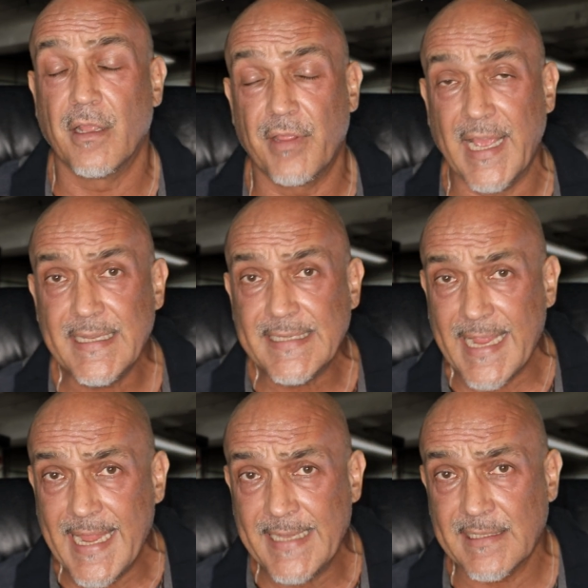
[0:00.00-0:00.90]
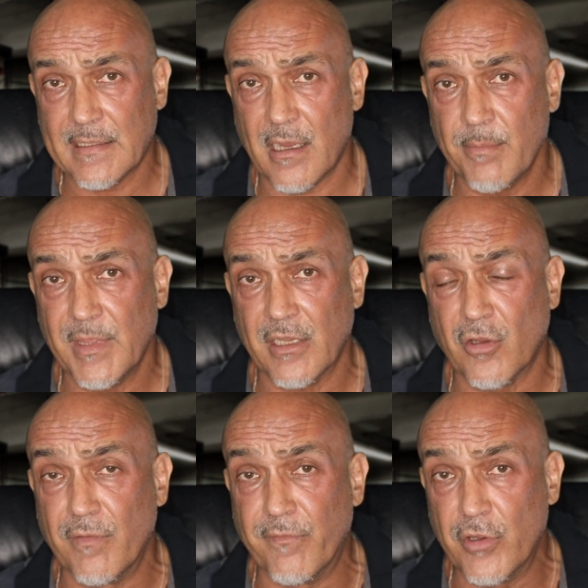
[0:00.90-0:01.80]
Now, that is an enzyme that
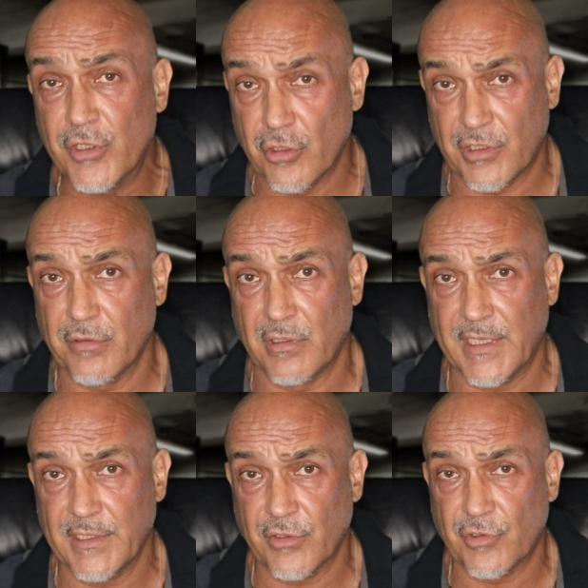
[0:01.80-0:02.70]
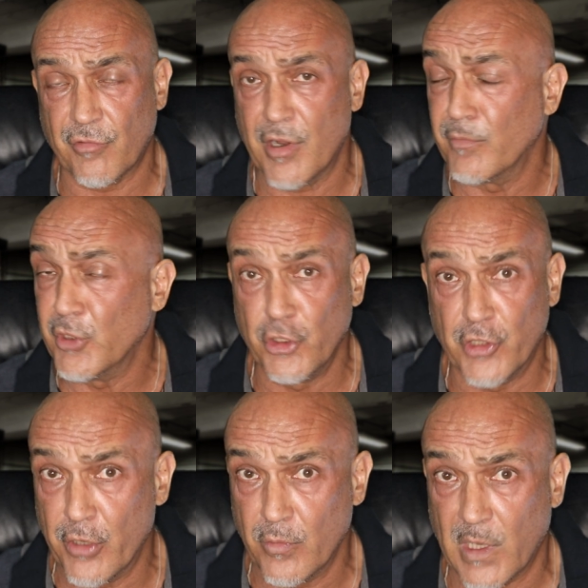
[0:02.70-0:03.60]
converts your total testosterone, which you
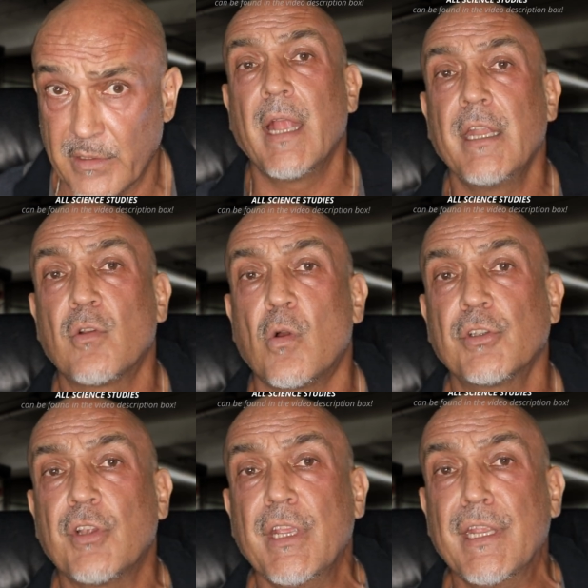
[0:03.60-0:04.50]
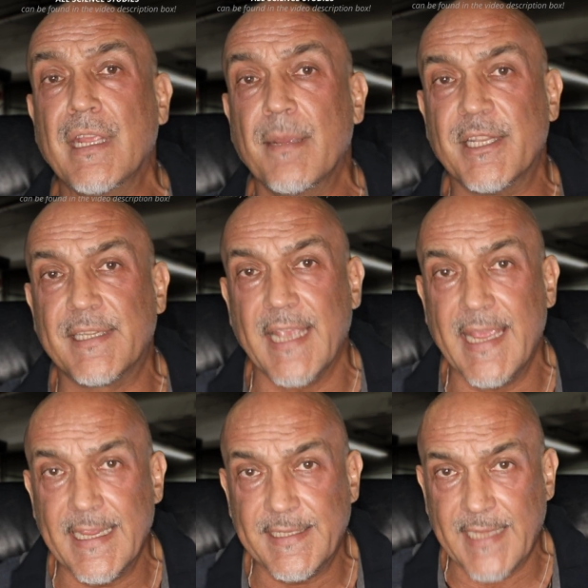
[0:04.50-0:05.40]
don't want. And it also inhibits
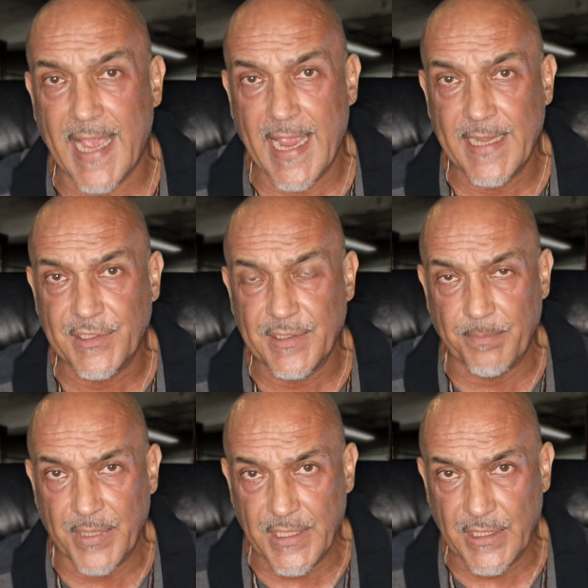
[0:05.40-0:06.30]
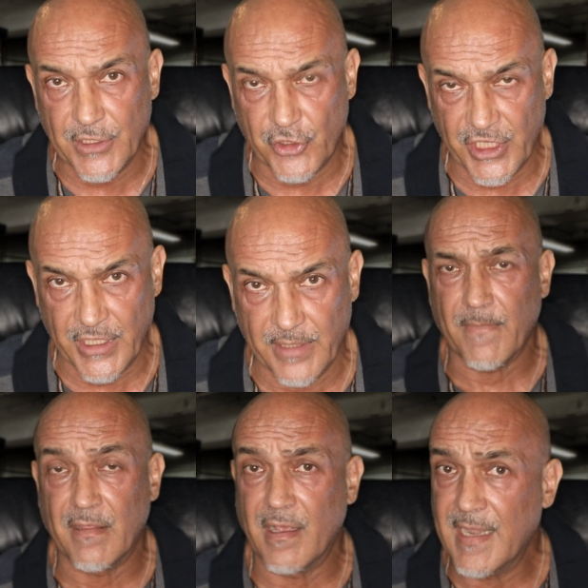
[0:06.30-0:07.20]
SHBG.
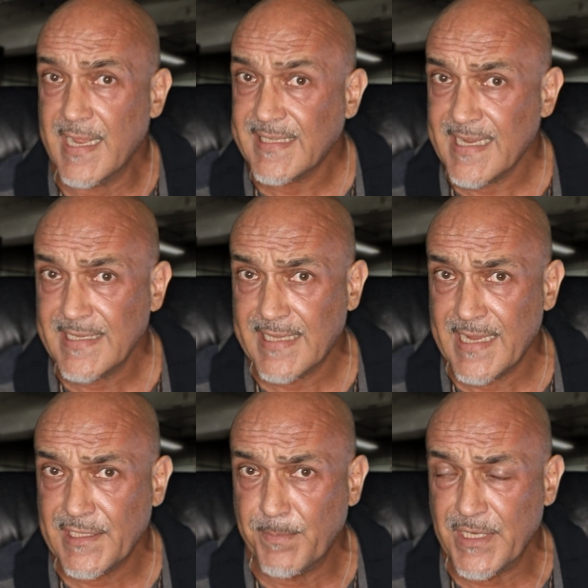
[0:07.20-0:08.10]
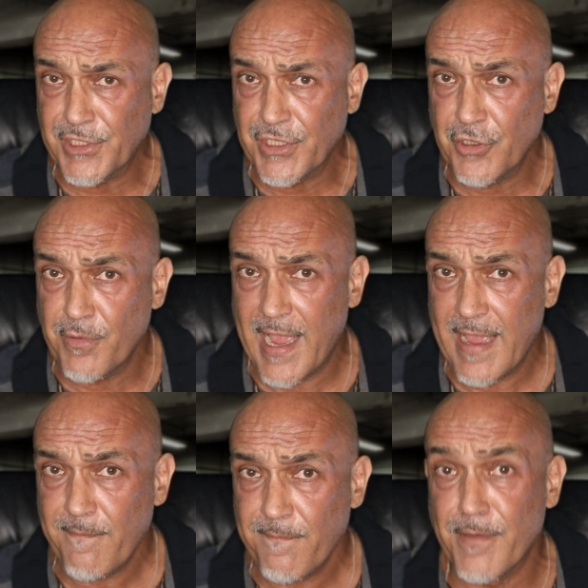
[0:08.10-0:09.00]
The less SHBG you
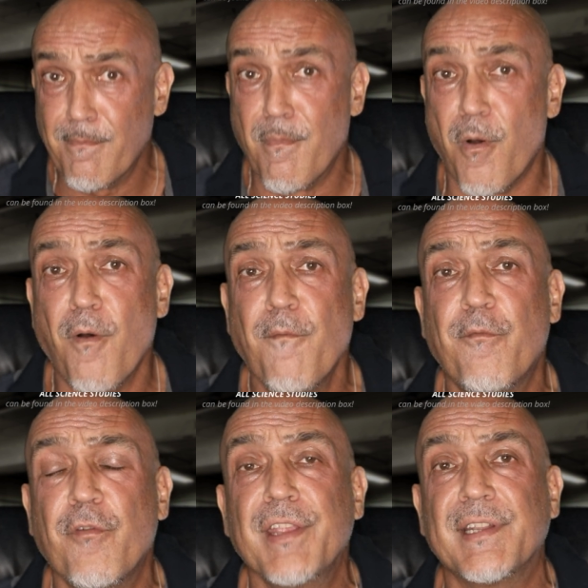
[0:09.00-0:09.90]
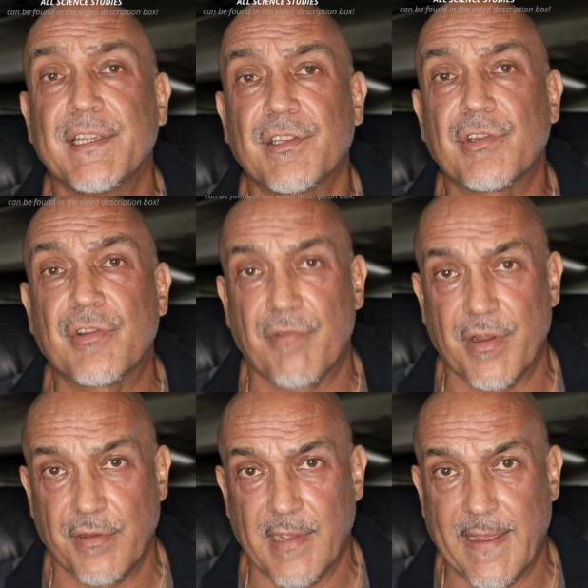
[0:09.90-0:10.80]
have, the more free
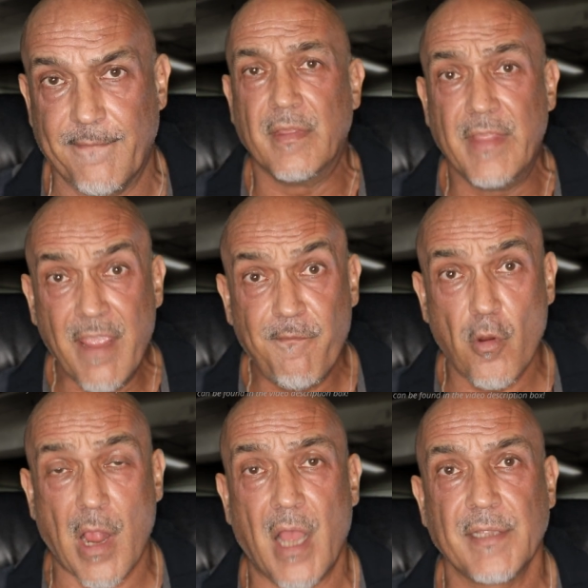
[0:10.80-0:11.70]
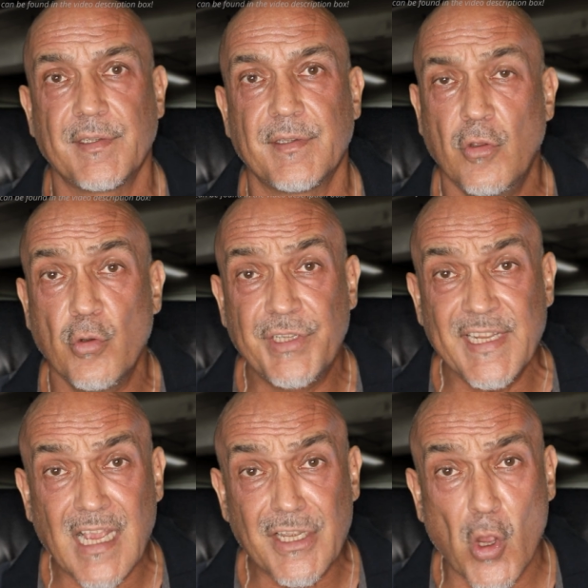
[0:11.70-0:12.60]
testosterone you have. Therefore, guys,
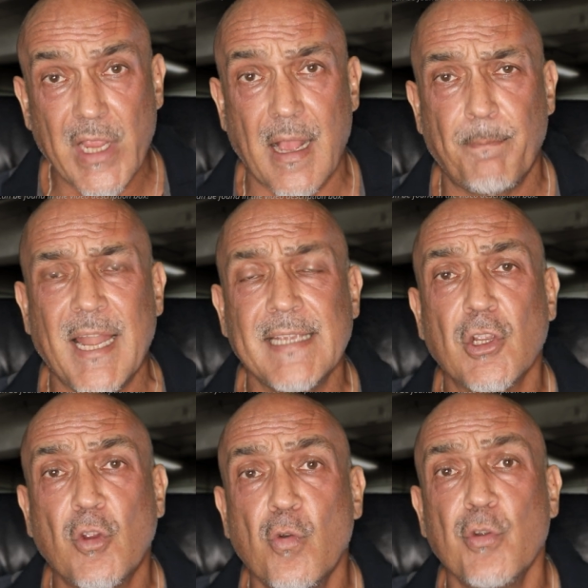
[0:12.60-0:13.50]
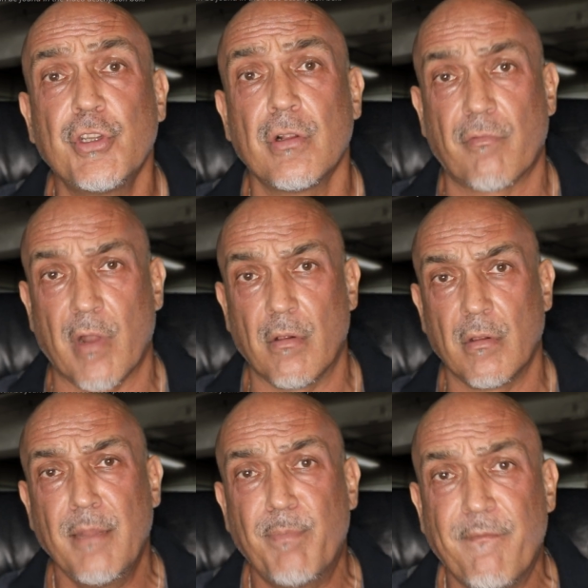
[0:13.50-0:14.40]
Urtica Dioica plays a crucial role
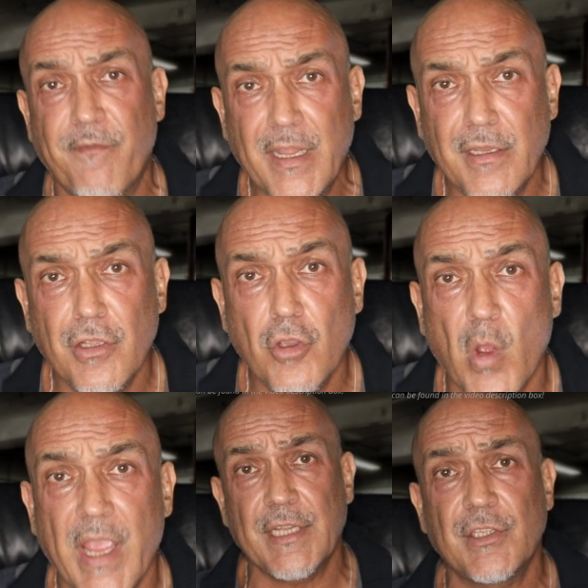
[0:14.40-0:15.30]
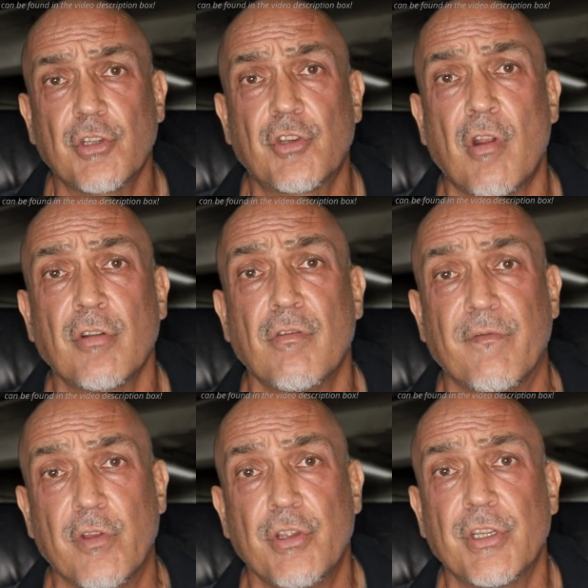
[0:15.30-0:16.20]
in preventing your testosterone
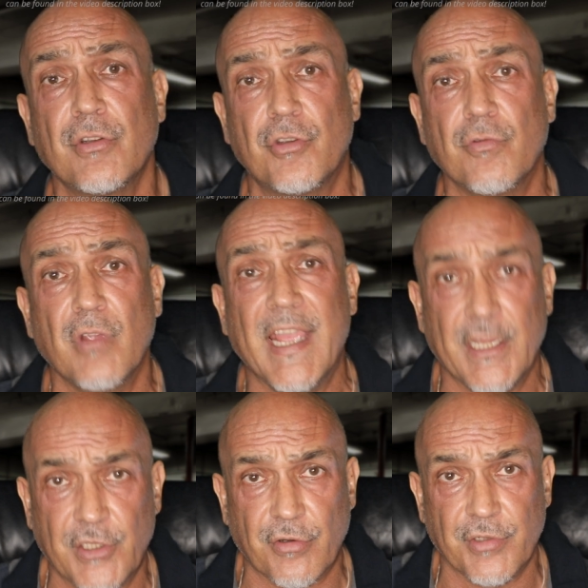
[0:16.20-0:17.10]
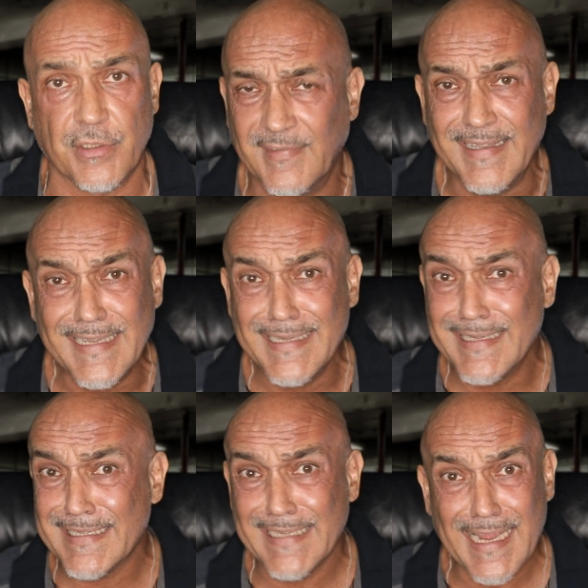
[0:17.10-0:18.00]
conversion to estrogen. And this is
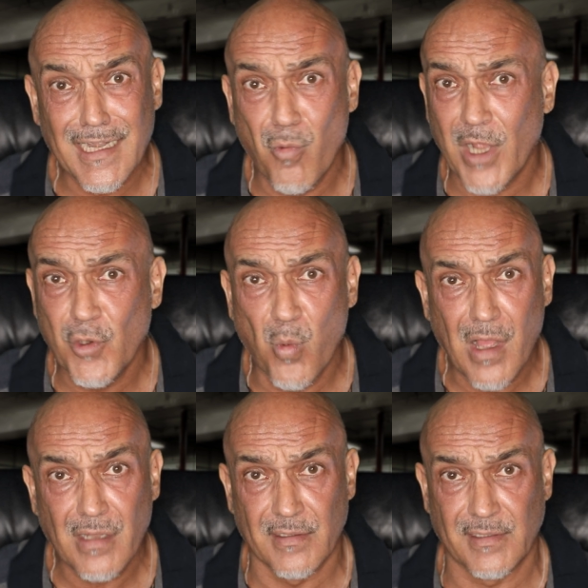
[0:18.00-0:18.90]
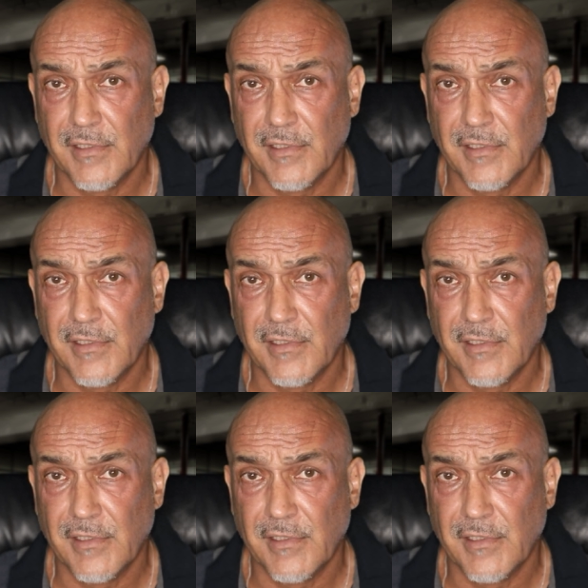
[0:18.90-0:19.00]
exactly what you want.